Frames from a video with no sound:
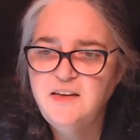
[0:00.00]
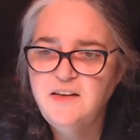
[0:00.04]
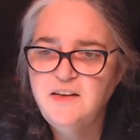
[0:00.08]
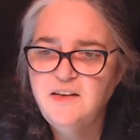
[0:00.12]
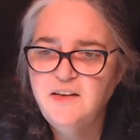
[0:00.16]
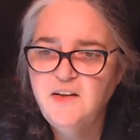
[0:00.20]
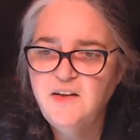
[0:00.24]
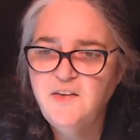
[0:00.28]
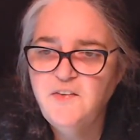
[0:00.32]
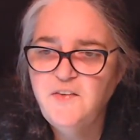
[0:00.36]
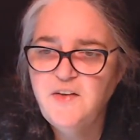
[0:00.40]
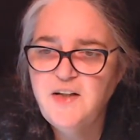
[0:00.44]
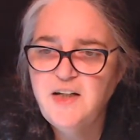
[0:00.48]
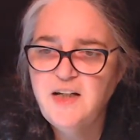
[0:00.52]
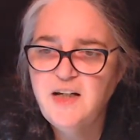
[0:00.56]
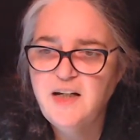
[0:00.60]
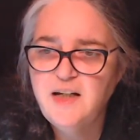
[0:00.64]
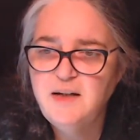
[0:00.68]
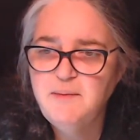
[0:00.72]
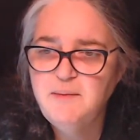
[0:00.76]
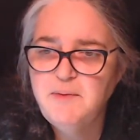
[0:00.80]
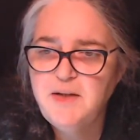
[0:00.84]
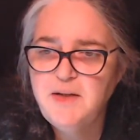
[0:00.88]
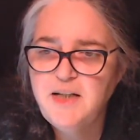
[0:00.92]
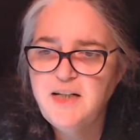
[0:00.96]
Chloe,
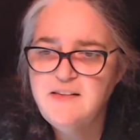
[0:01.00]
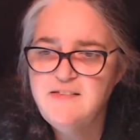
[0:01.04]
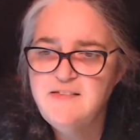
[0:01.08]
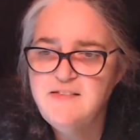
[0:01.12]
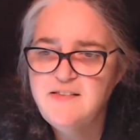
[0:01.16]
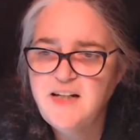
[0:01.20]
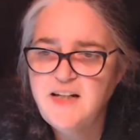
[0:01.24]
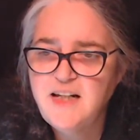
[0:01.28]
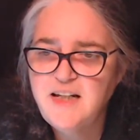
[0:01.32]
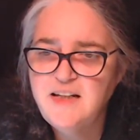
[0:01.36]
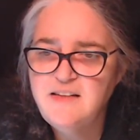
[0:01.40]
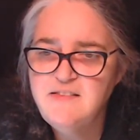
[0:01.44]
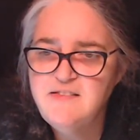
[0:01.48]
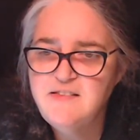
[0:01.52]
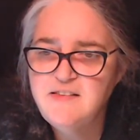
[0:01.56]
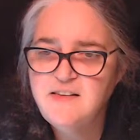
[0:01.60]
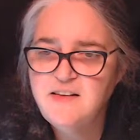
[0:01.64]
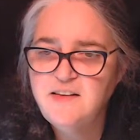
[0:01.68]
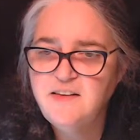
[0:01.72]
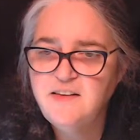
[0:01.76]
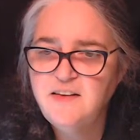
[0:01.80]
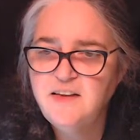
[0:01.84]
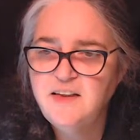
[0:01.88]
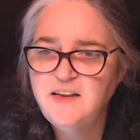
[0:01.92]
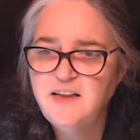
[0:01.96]
I'm at a
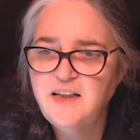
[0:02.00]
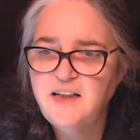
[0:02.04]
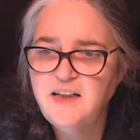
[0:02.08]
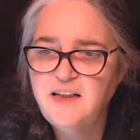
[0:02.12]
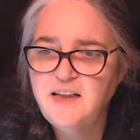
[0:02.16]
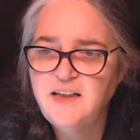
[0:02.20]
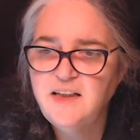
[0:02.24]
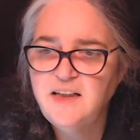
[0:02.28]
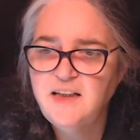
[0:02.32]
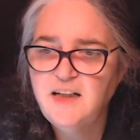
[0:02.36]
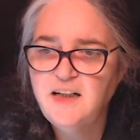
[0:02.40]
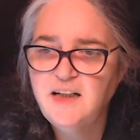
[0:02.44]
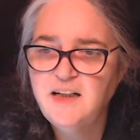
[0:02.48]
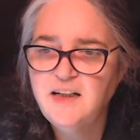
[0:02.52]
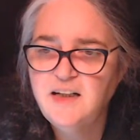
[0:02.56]
standstill and